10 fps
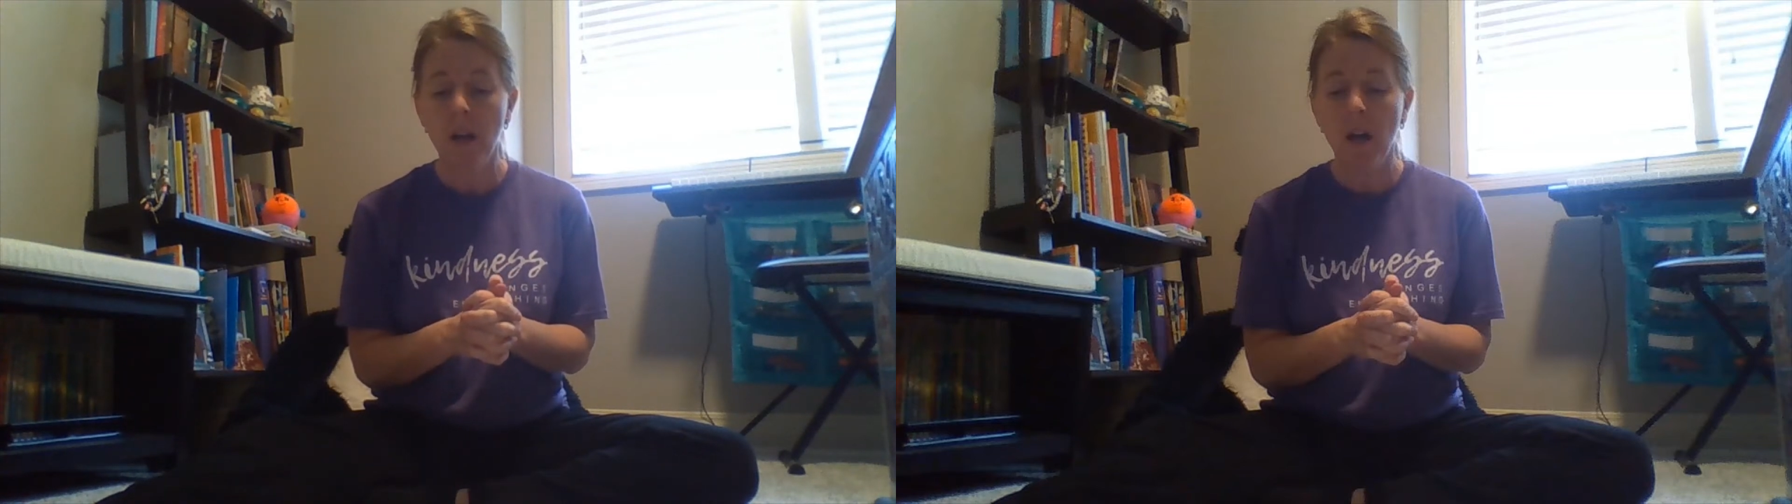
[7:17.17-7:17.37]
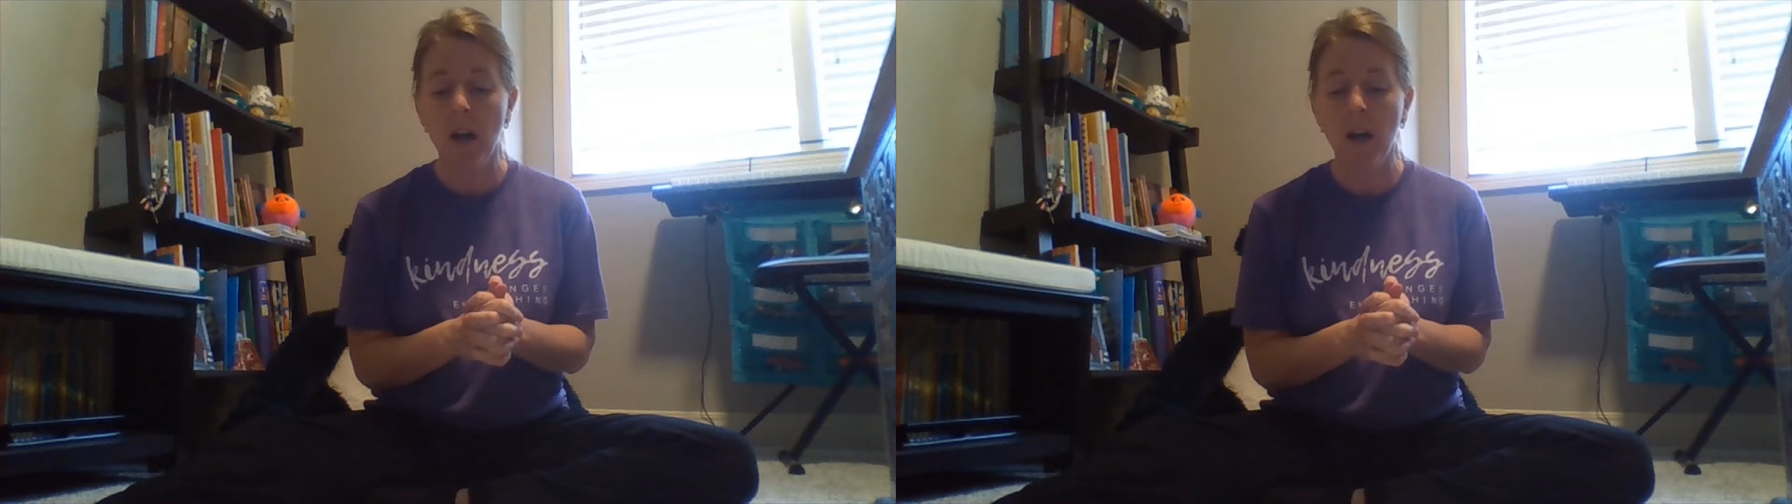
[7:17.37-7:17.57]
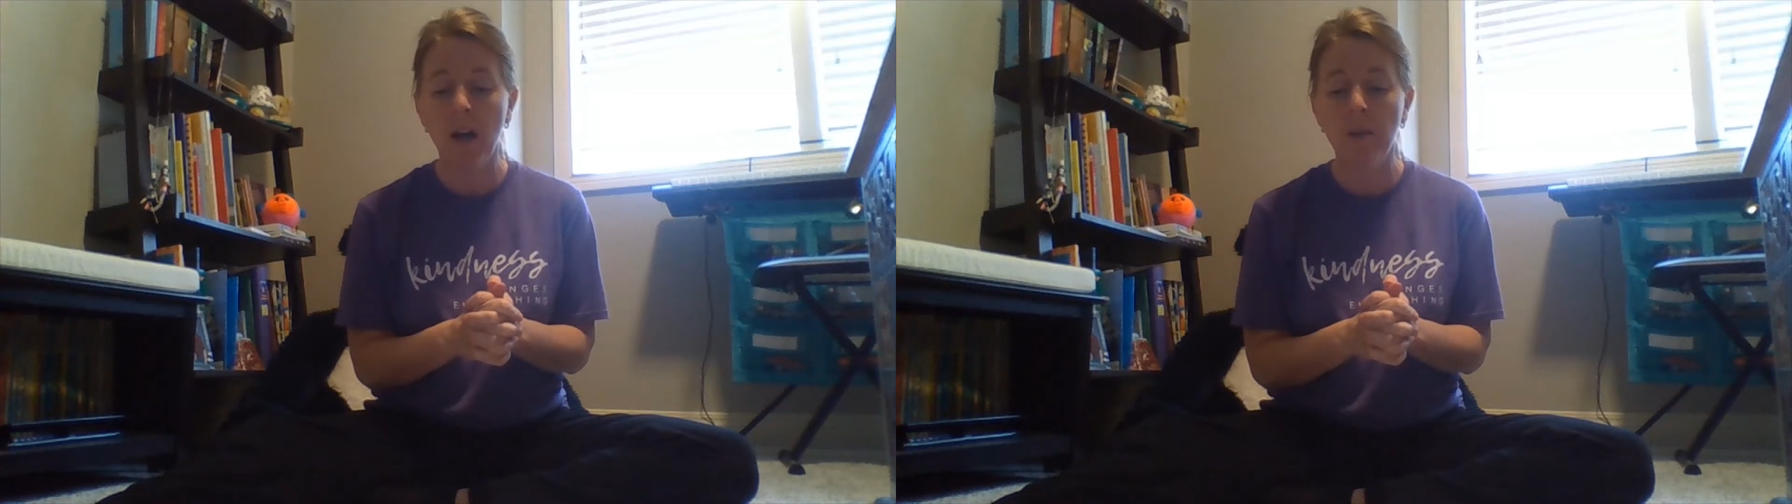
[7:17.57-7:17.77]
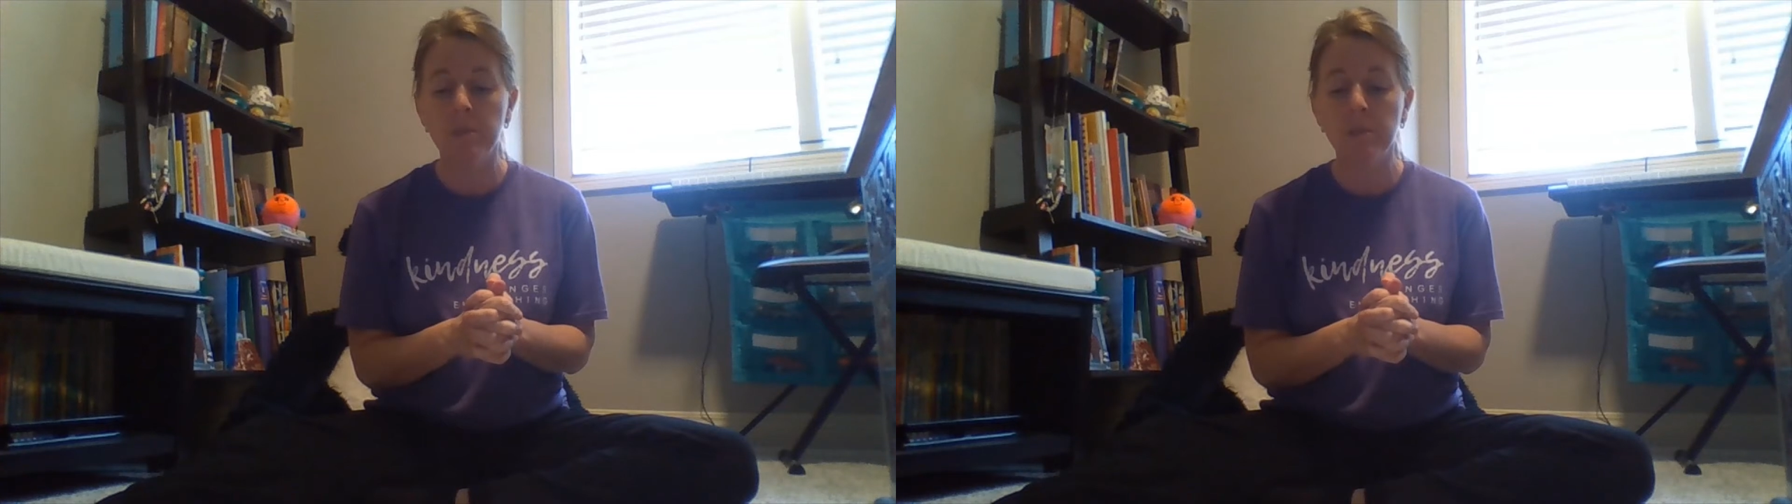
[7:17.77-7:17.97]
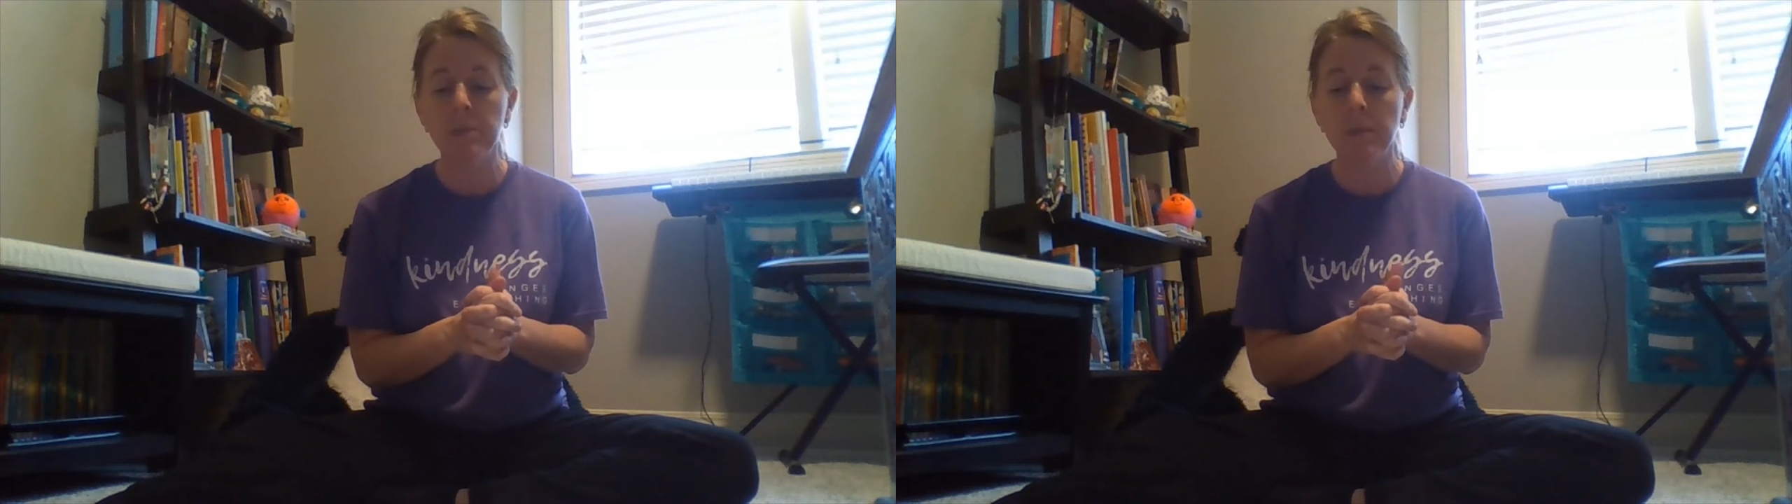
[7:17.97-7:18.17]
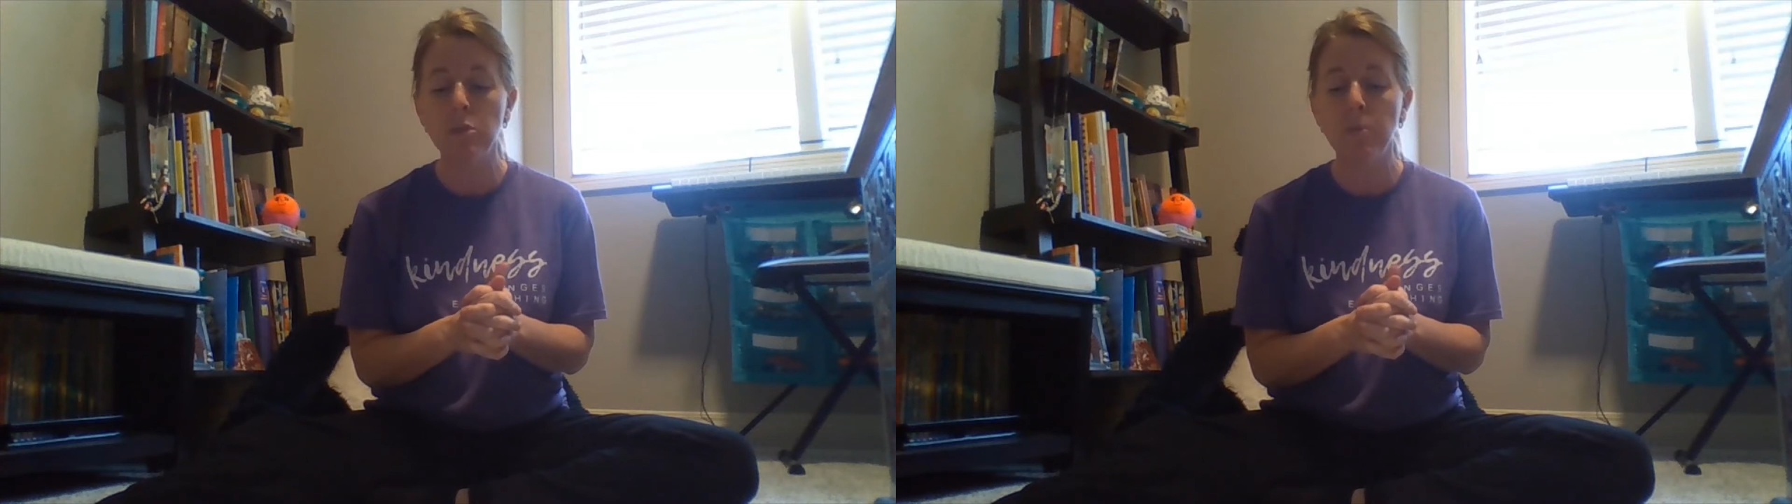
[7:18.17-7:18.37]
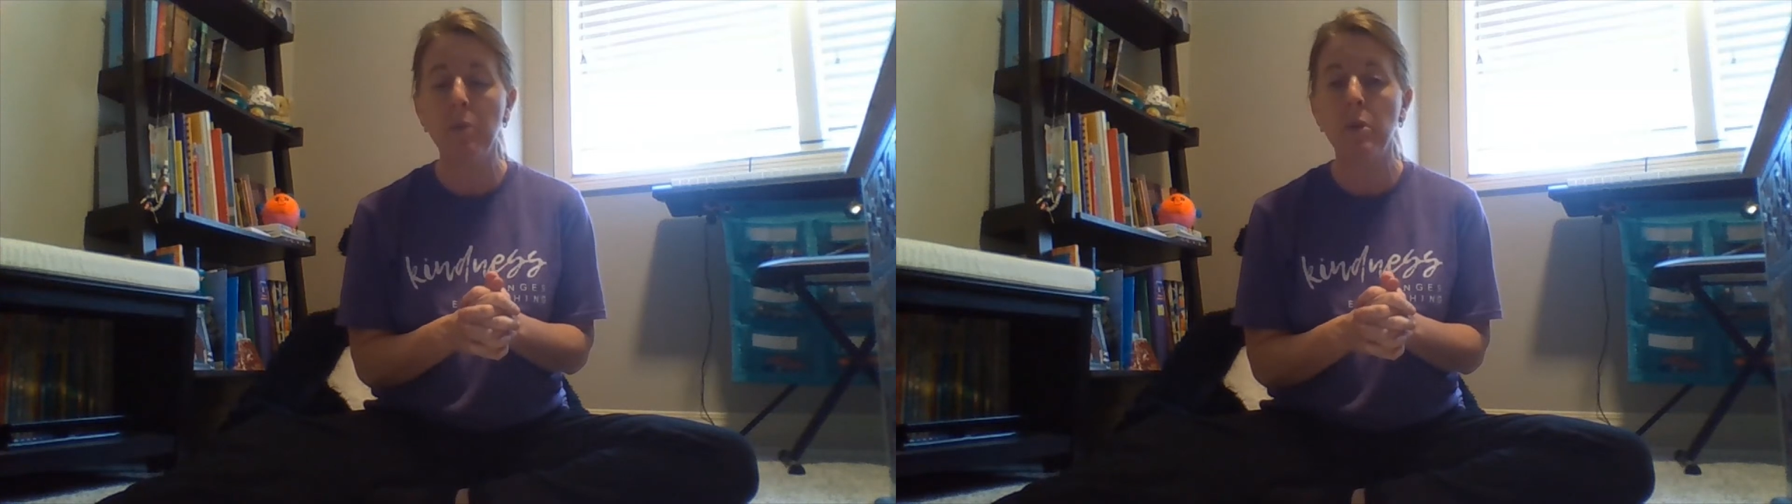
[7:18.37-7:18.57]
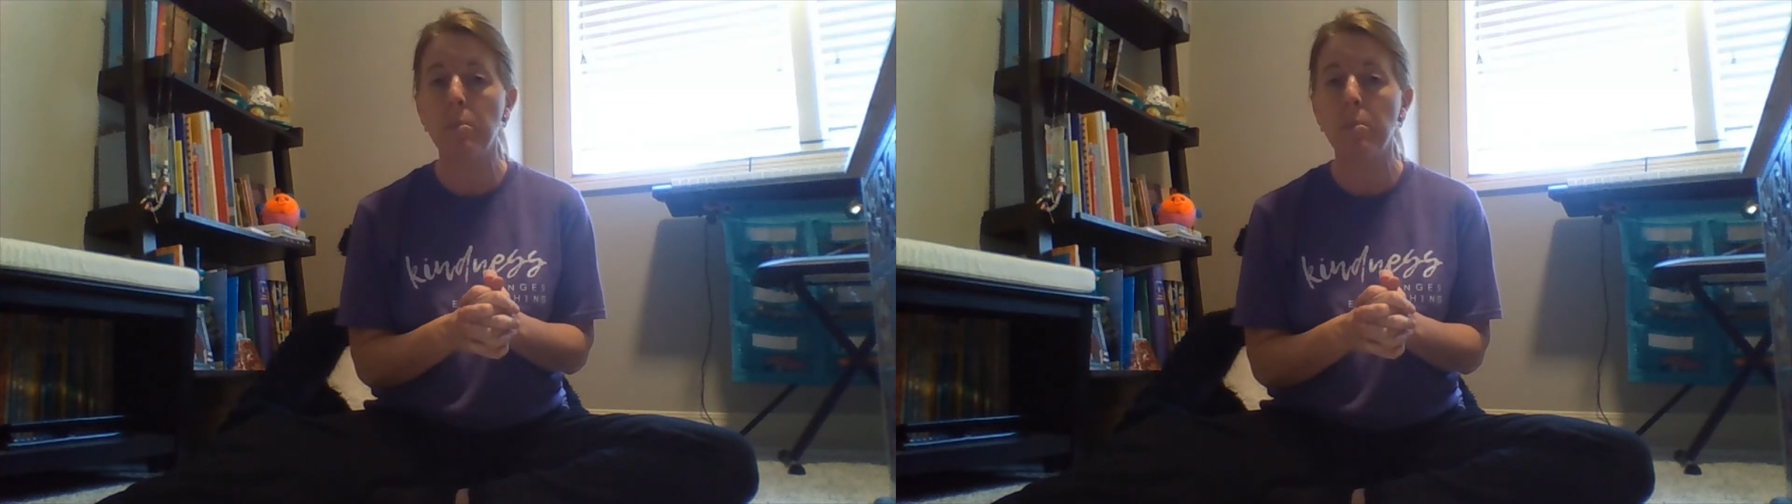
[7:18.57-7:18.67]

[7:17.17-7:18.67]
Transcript: Sometimes you might want